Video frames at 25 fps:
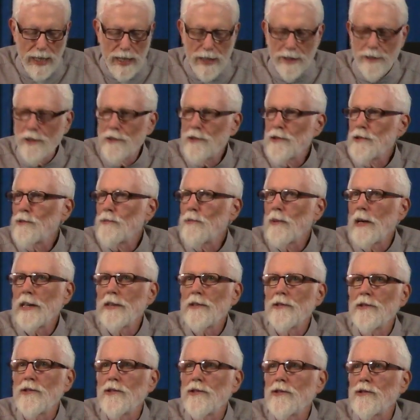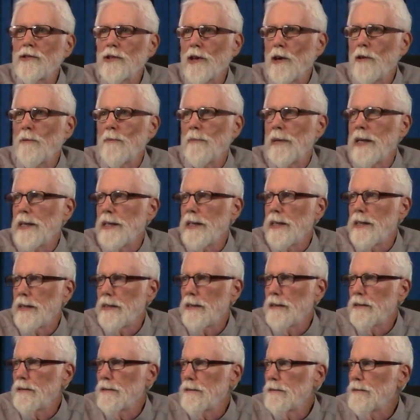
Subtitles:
This is why so many